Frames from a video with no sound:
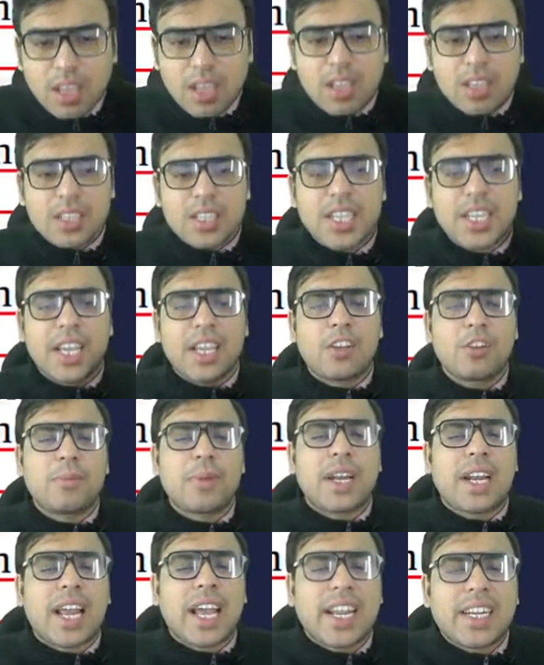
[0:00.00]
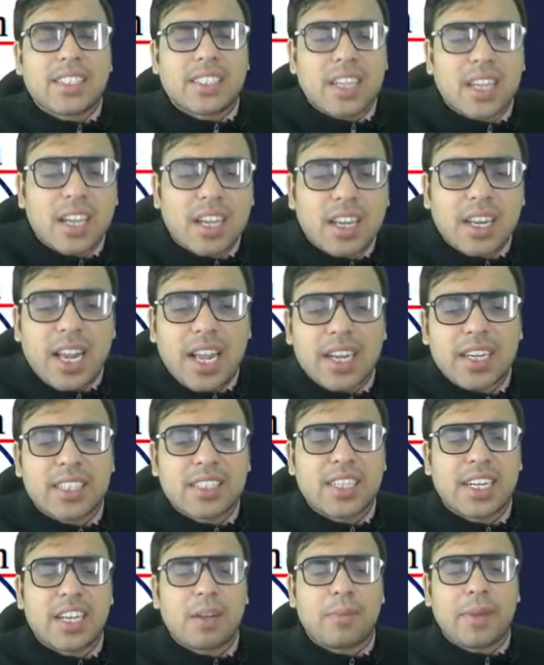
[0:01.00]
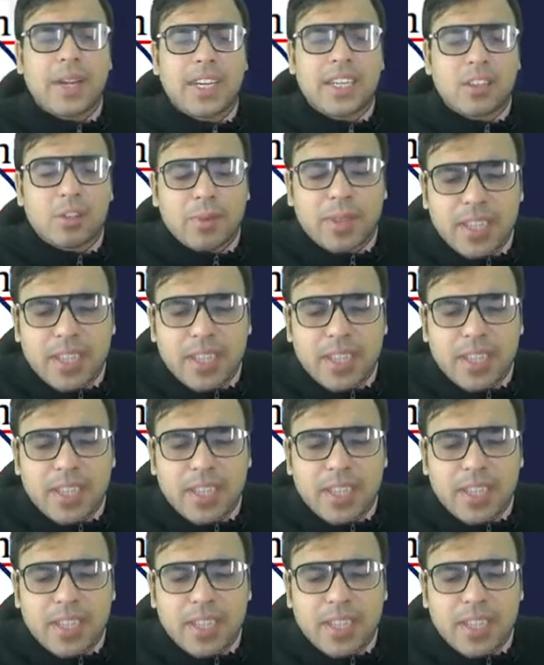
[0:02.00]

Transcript: Okay, human rights, land settlement, human